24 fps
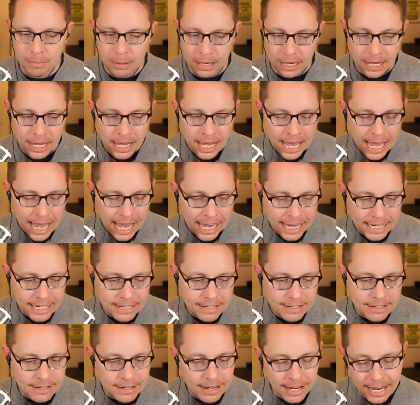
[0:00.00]
but I
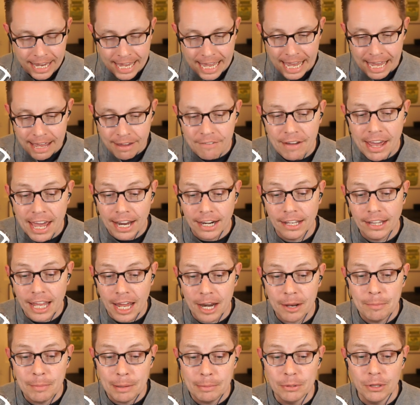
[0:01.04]
have had a
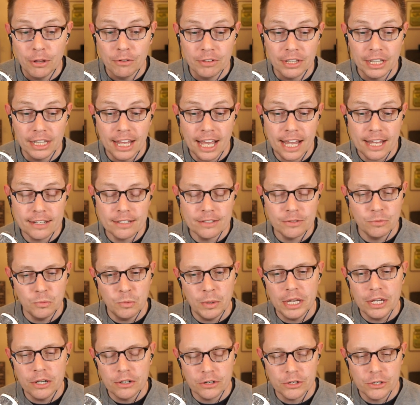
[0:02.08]
lot of people over the last
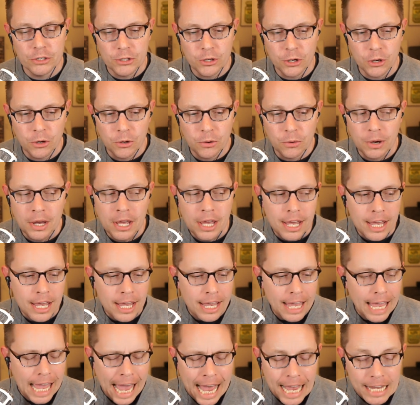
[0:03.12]
week or so
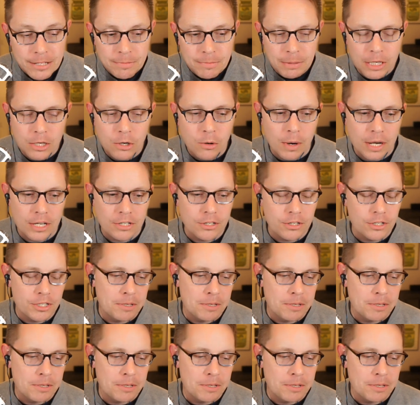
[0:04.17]
ask me questions